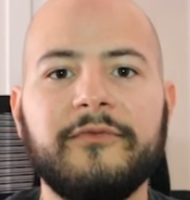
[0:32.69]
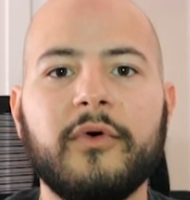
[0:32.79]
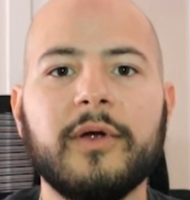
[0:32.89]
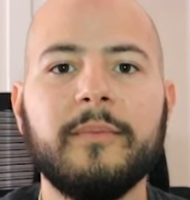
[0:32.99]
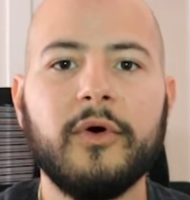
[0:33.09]

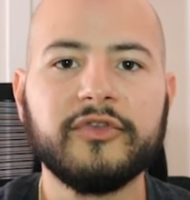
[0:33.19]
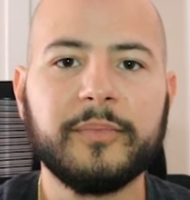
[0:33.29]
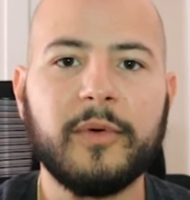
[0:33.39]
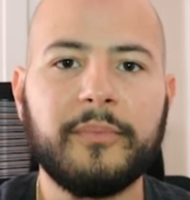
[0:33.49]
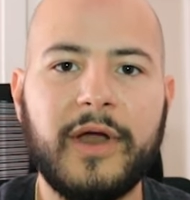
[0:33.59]
for
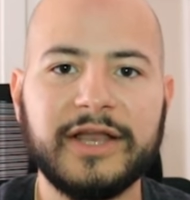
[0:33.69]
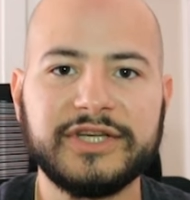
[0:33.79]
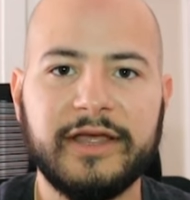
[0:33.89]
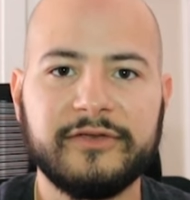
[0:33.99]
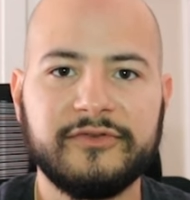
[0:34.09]
multiple
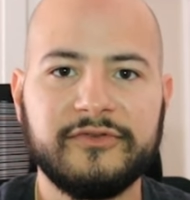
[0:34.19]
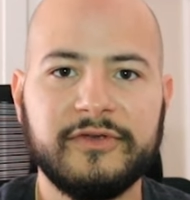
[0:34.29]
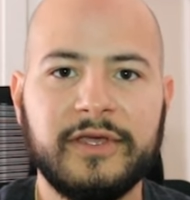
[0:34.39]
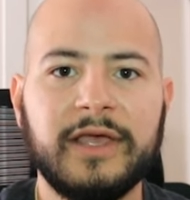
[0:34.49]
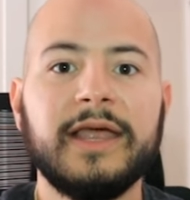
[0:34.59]
projects.
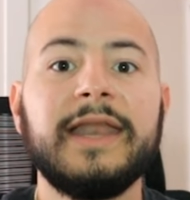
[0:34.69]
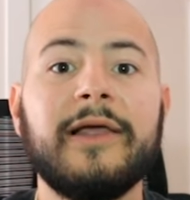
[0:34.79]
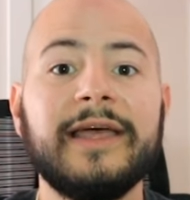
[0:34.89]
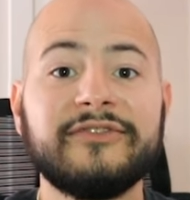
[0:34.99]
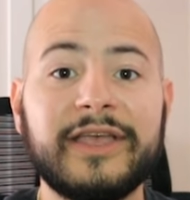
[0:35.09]

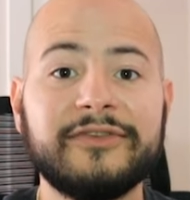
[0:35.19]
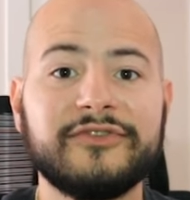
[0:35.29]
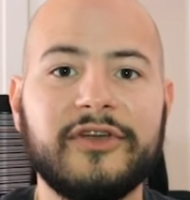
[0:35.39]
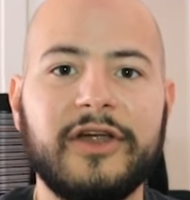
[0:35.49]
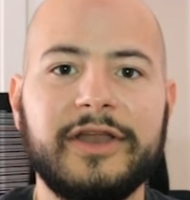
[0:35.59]
Now let's get
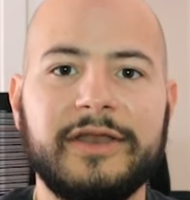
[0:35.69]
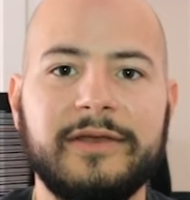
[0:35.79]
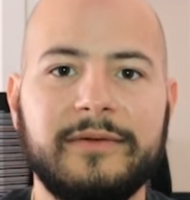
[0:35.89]
started.